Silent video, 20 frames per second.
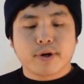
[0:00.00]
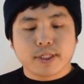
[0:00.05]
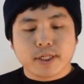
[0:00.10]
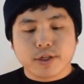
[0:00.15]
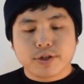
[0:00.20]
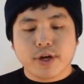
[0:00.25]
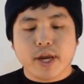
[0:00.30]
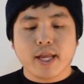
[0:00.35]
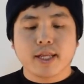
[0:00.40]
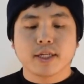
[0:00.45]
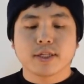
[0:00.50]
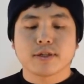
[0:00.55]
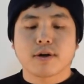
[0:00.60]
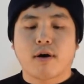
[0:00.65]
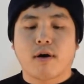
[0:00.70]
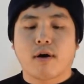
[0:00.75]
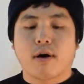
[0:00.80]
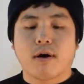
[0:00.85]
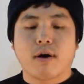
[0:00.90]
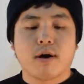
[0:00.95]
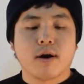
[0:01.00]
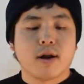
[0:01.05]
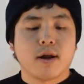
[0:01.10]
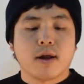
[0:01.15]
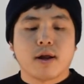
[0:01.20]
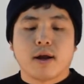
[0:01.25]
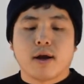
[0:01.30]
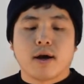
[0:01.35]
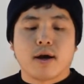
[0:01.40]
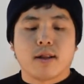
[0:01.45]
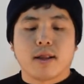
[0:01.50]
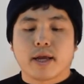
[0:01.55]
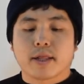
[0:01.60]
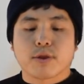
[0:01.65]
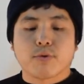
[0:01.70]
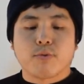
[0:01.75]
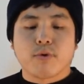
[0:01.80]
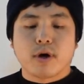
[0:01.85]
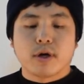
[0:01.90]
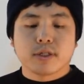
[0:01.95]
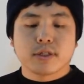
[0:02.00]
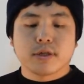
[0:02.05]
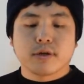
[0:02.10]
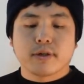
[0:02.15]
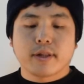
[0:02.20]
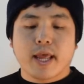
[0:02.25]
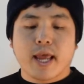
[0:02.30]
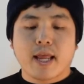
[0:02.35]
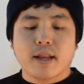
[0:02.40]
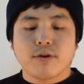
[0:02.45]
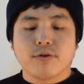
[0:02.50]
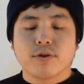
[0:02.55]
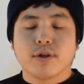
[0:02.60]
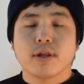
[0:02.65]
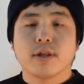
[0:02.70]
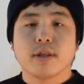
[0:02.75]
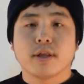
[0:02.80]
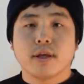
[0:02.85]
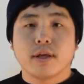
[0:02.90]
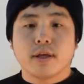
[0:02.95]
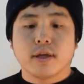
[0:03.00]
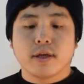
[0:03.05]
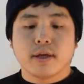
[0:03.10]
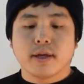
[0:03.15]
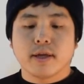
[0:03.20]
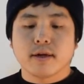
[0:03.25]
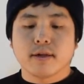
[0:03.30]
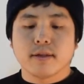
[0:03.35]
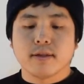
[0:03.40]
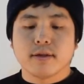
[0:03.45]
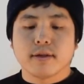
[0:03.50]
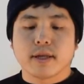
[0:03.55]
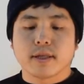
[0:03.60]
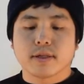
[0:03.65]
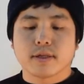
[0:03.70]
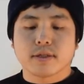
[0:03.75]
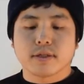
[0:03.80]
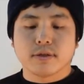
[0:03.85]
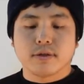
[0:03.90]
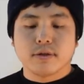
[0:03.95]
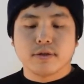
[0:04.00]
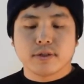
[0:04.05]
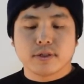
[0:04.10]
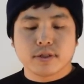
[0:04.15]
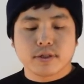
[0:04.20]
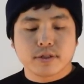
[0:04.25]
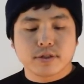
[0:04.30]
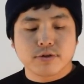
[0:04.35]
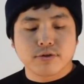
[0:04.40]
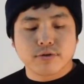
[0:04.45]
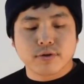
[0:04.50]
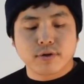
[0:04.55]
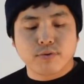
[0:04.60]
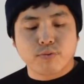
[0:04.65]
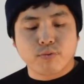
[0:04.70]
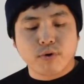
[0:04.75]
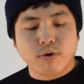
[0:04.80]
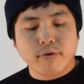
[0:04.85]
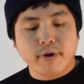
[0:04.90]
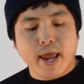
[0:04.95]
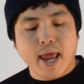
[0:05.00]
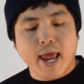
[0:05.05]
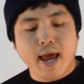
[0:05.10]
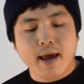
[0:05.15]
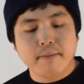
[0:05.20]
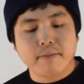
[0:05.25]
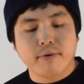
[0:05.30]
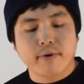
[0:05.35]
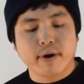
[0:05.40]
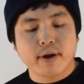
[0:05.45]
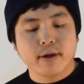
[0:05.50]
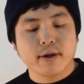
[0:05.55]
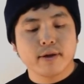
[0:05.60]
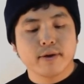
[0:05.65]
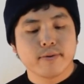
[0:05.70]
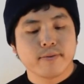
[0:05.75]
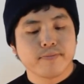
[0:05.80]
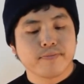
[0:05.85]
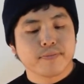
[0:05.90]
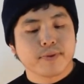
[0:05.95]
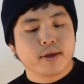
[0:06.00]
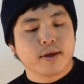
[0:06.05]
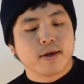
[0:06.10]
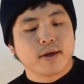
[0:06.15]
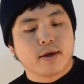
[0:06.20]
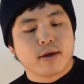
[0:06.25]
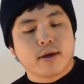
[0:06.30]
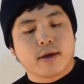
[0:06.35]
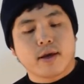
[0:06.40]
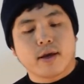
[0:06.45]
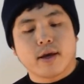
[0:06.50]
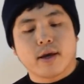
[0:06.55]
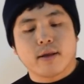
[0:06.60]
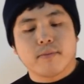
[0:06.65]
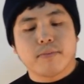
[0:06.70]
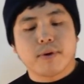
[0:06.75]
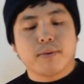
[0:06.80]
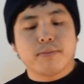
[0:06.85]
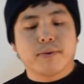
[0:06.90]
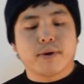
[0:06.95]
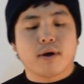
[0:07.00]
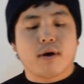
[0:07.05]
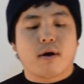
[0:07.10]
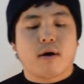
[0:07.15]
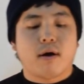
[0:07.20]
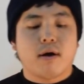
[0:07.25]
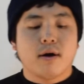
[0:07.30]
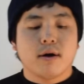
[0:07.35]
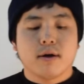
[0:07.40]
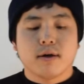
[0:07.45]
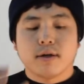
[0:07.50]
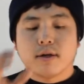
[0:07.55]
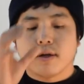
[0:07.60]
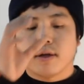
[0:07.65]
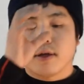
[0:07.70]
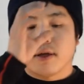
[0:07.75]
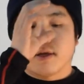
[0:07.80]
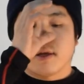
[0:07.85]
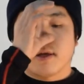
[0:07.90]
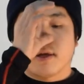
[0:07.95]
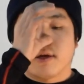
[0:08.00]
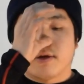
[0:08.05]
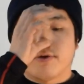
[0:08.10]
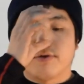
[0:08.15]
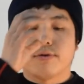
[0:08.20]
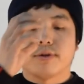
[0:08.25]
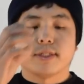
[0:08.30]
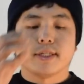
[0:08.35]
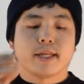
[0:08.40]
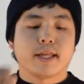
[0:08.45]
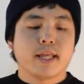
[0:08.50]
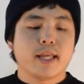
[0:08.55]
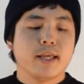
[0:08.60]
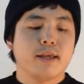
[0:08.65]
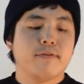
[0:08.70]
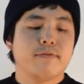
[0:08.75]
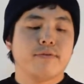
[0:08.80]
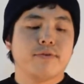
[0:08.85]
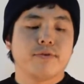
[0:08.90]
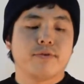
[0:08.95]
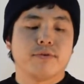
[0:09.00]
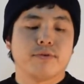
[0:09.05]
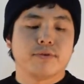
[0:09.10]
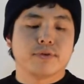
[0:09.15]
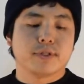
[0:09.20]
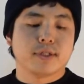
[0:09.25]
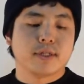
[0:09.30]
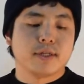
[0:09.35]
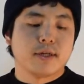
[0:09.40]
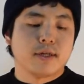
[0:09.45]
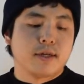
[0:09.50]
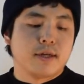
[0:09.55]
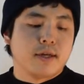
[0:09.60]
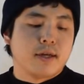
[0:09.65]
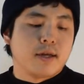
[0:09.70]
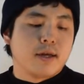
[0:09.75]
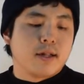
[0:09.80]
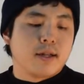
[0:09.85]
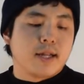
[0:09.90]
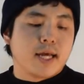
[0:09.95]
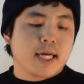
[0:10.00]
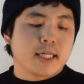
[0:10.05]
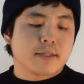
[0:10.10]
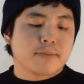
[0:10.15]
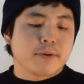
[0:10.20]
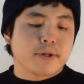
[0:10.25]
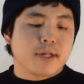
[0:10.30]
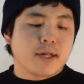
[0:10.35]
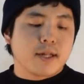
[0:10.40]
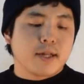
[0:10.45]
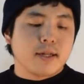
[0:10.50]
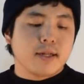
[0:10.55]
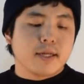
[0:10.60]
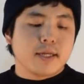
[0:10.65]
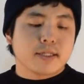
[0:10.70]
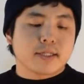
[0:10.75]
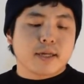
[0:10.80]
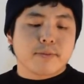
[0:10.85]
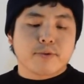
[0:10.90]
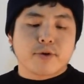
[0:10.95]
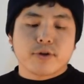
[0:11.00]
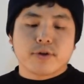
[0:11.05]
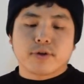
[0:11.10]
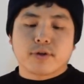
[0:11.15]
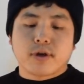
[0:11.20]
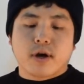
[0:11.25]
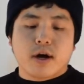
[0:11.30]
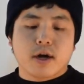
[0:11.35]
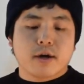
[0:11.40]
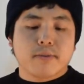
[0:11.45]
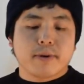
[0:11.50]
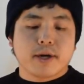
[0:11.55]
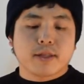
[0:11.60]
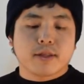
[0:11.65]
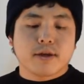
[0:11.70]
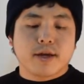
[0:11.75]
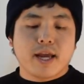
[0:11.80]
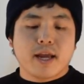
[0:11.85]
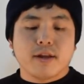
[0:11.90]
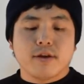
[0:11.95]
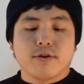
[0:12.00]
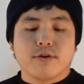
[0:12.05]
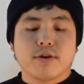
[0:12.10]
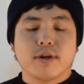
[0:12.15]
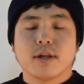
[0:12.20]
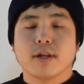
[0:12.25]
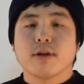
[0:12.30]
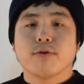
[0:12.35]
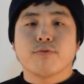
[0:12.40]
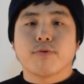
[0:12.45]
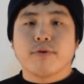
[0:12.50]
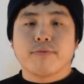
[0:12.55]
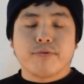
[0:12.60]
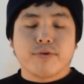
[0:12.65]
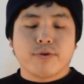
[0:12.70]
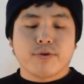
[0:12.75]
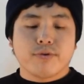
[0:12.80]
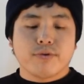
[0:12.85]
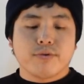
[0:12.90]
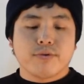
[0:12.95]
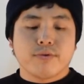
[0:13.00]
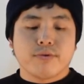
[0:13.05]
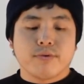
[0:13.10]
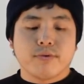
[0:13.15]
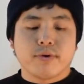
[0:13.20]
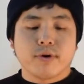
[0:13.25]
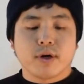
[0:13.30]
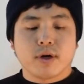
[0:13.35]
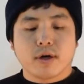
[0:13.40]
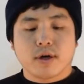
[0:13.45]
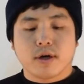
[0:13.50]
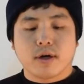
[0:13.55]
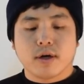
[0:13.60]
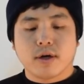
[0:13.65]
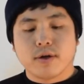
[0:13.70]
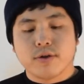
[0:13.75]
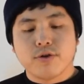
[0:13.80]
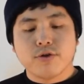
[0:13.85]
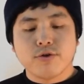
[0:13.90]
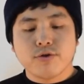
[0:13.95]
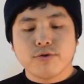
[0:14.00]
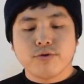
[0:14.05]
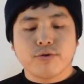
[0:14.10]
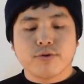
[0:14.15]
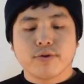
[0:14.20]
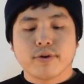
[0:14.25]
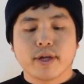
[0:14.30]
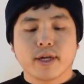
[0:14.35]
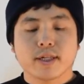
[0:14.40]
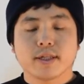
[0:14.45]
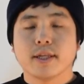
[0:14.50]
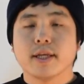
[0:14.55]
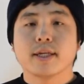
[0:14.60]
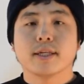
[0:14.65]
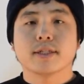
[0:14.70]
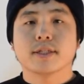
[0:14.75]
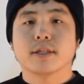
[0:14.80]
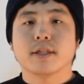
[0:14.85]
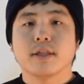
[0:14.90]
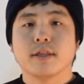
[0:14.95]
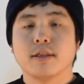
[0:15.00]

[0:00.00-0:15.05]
changes are like the ones on NUDD, including the solutions to the row hammering and PPR using eFuse. Last but not least, I'm going to talk about the NUDD review, new uniqueness,